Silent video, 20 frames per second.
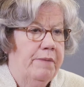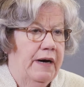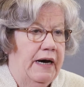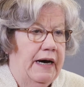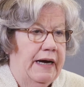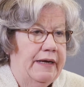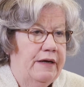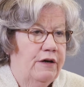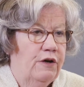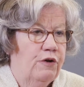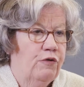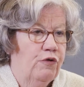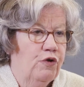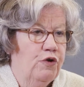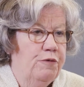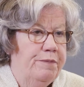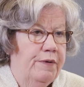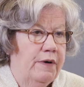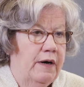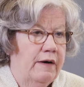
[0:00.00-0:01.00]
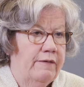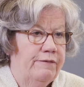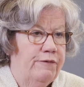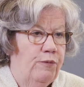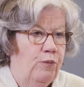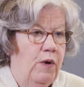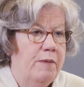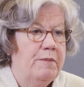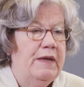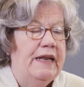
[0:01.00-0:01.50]
by a group of
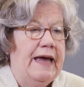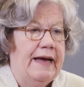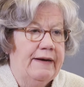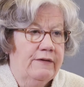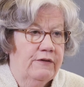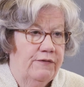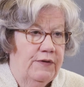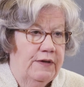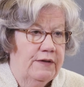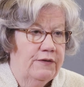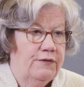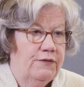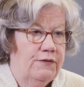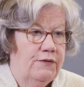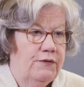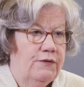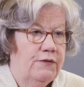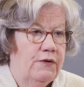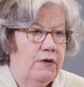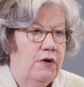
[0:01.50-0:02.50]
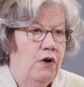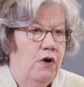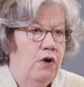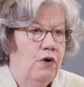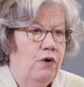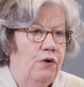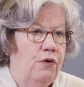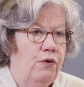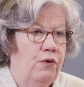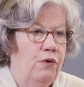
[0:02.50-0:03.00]
women activists
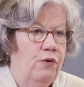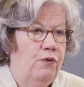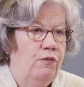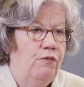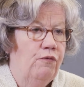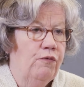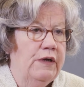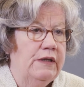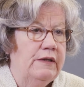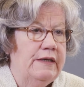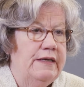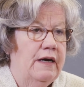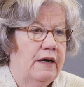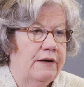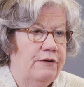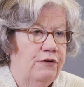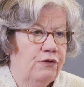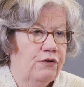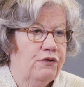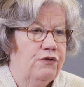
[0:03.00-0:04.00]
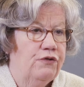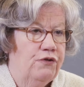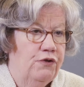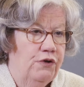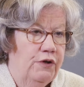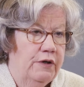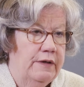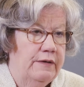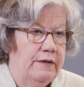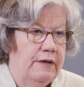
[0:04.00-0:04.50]
who really
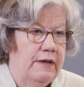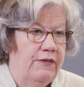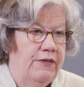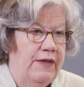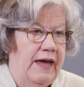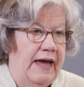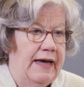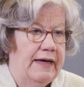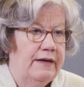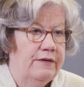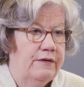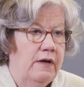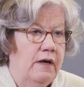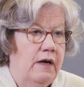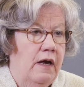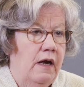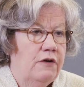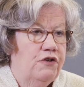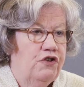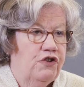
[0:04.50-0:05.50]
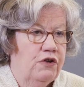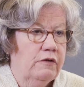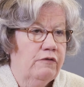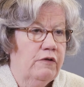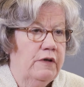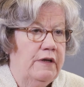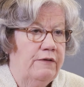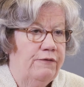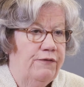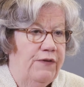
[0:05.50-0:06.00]
understood that
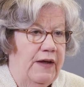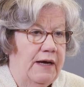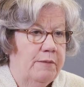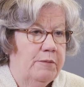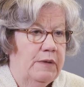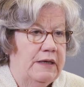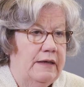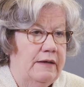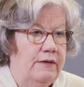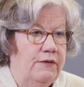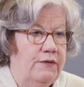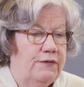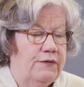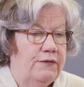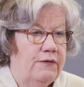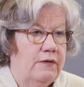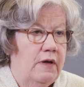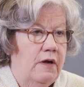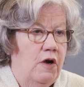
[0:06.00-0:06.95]
children and families